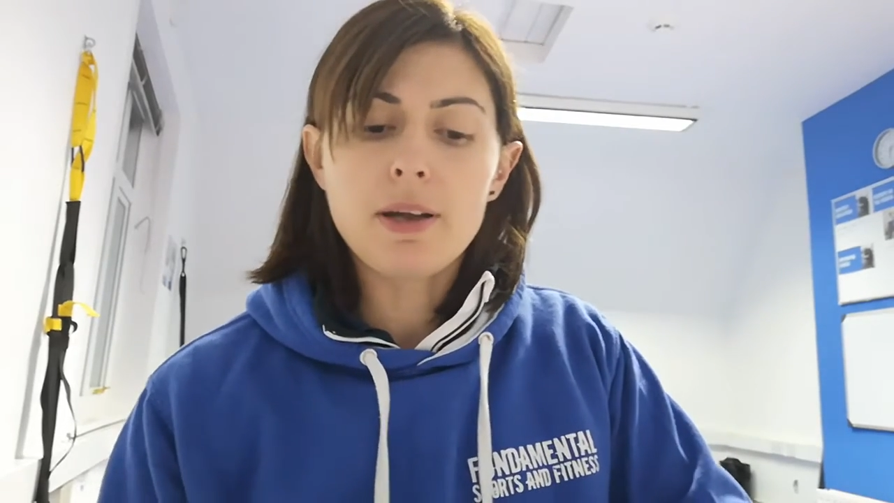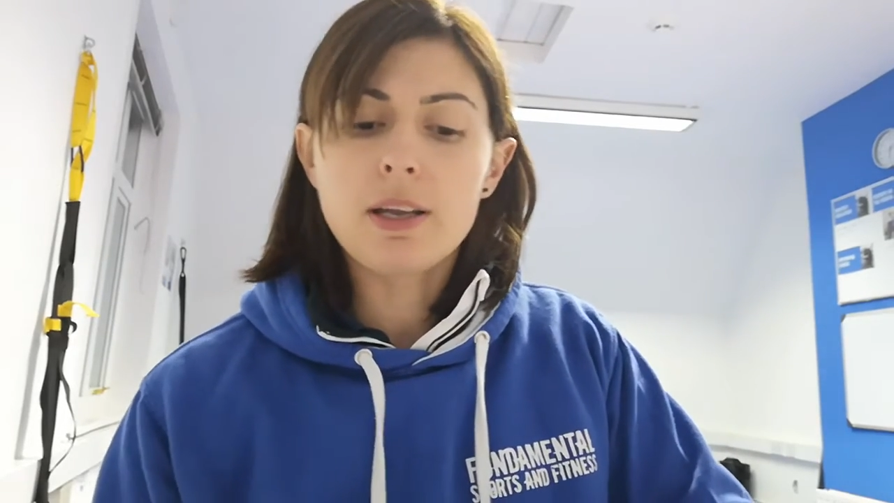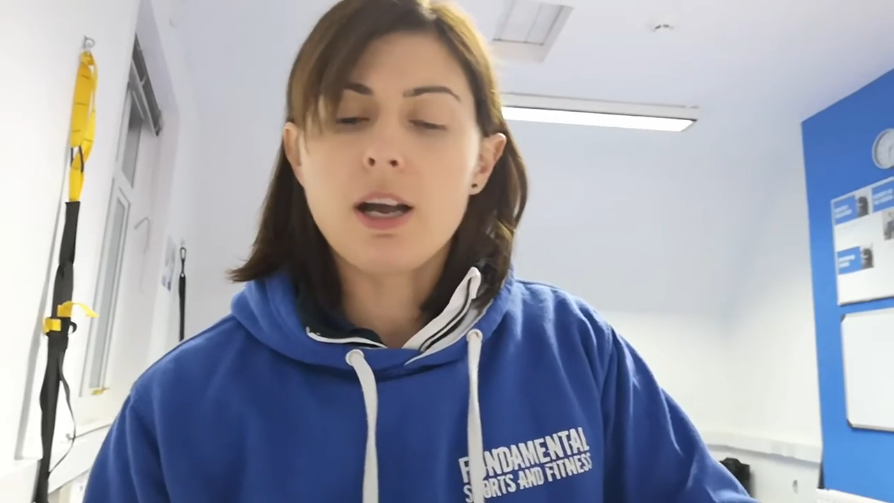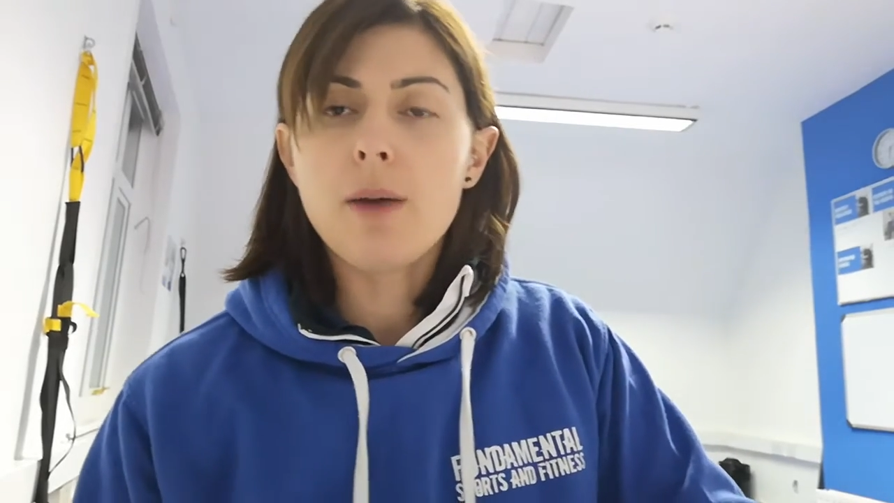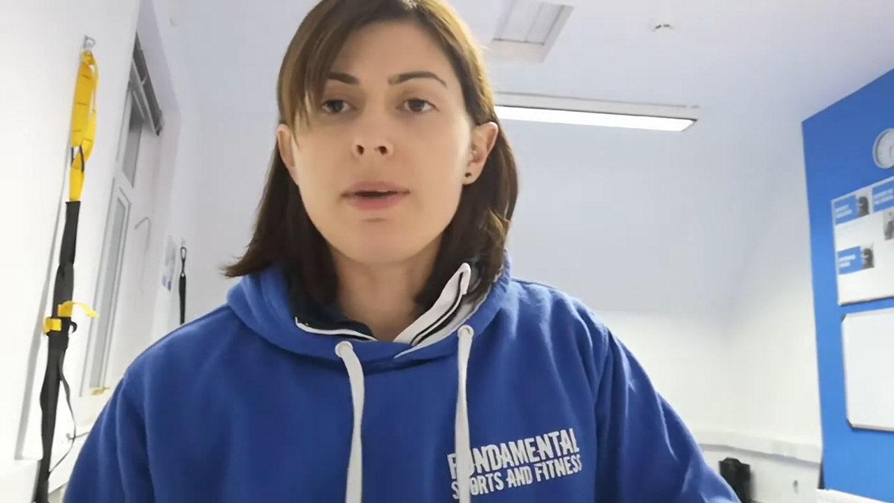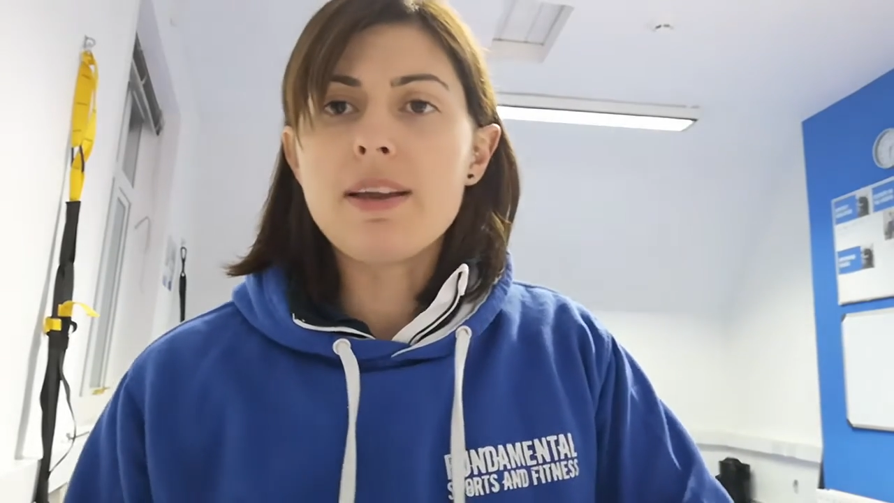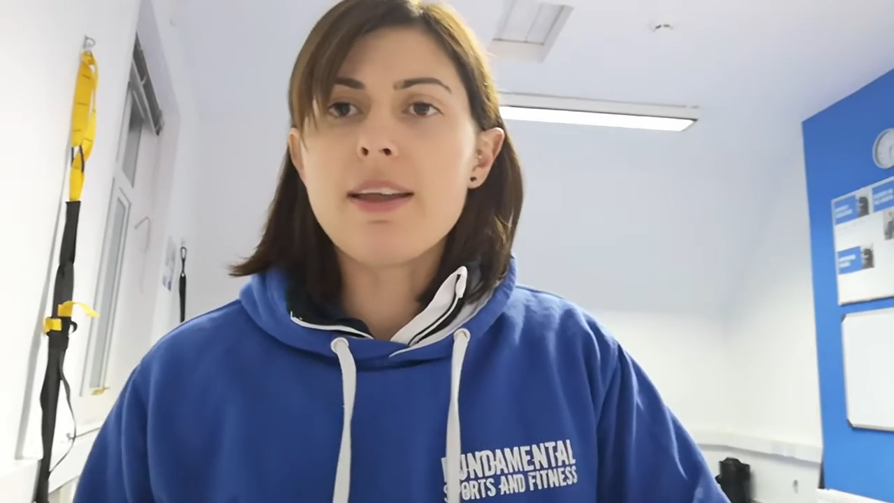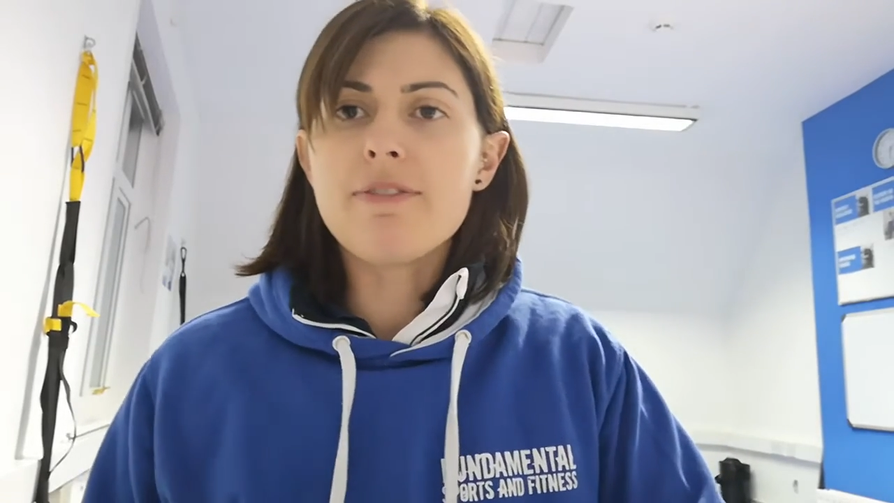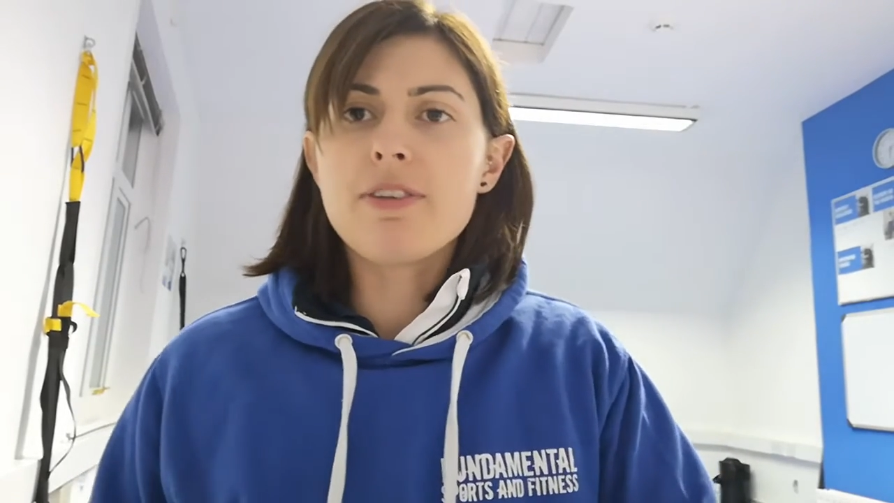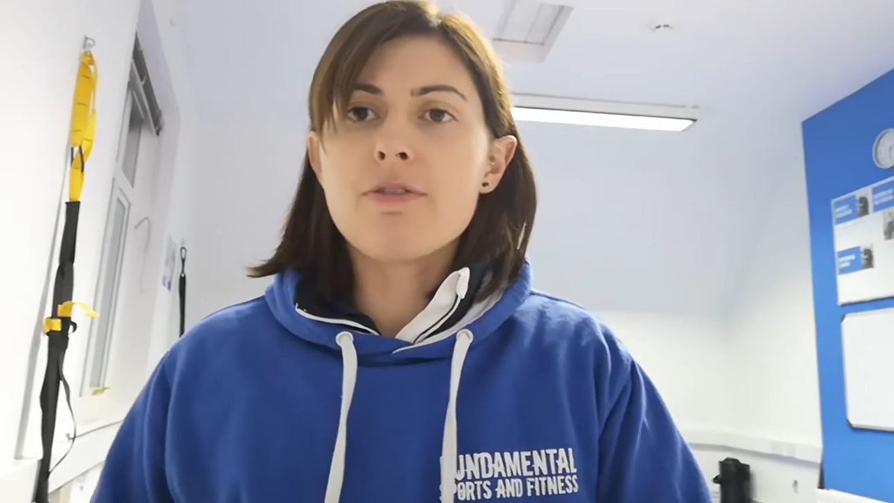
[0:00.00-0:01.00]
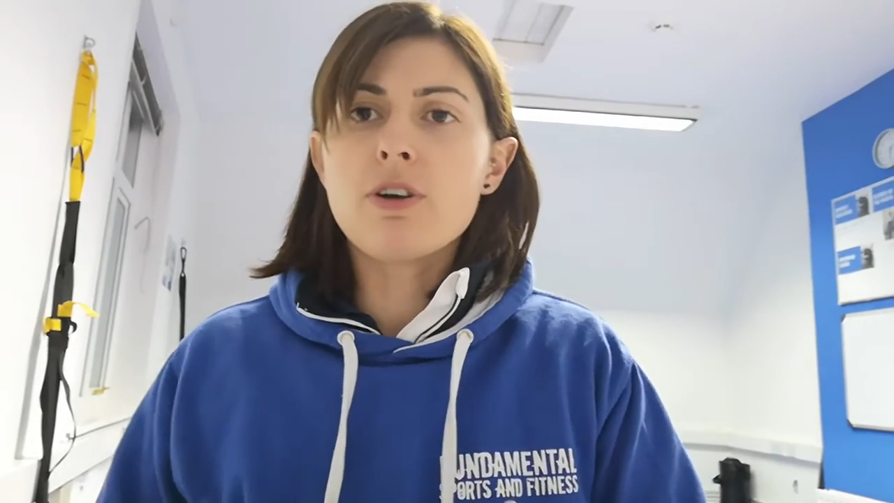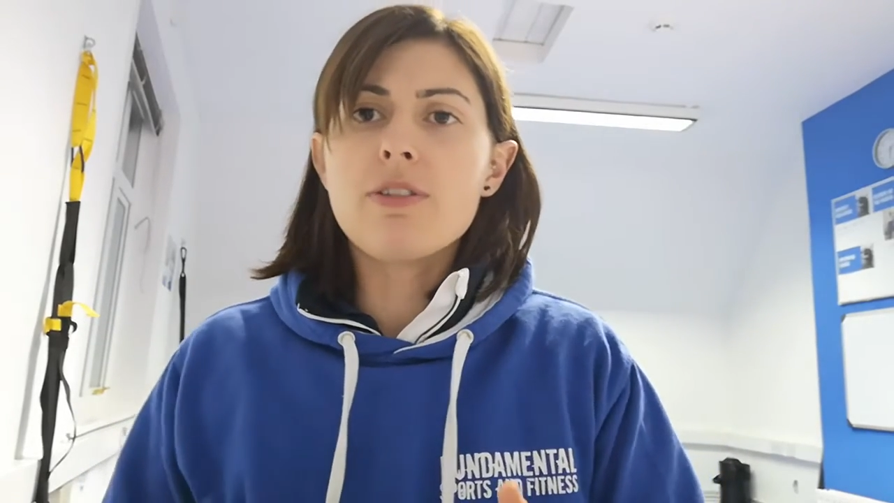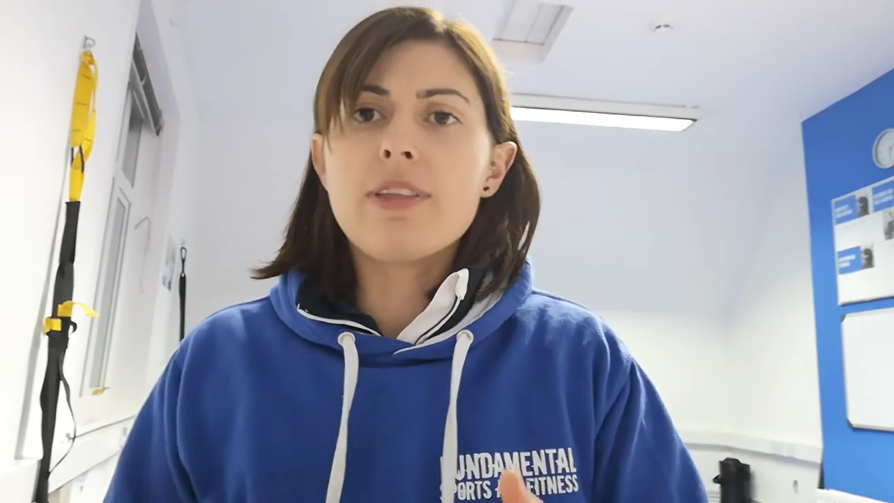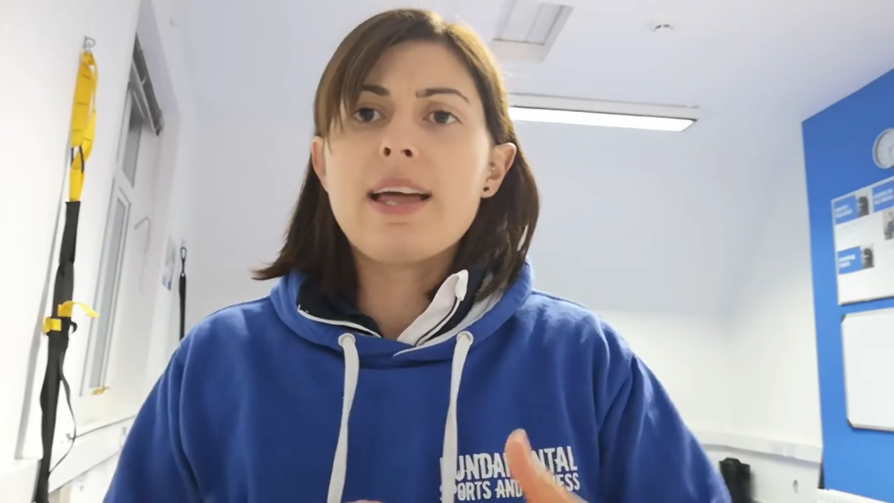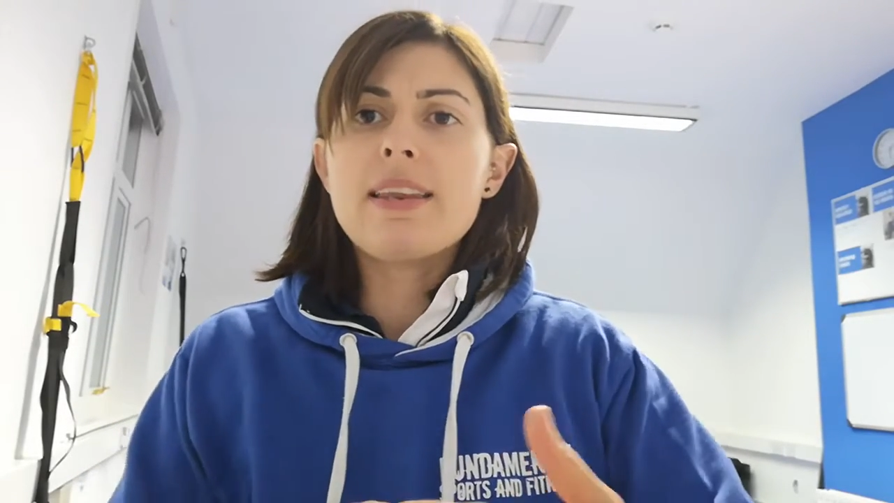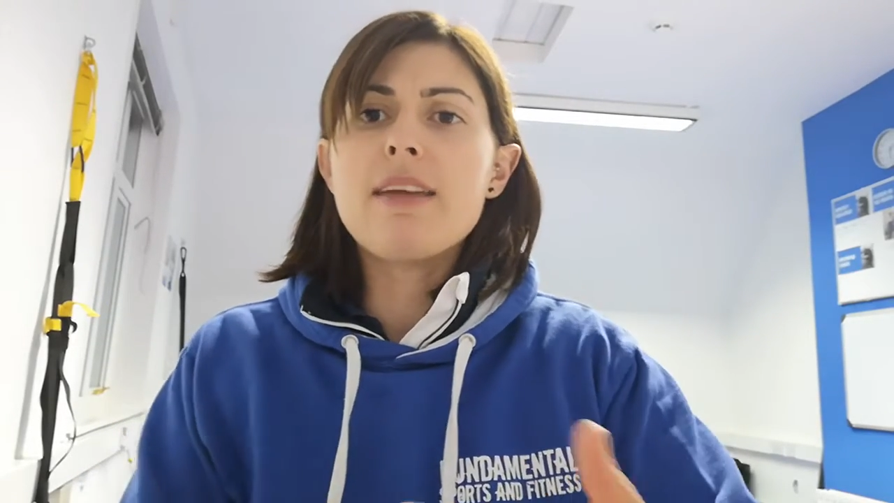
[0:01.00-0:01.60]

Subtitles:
come in if they've got then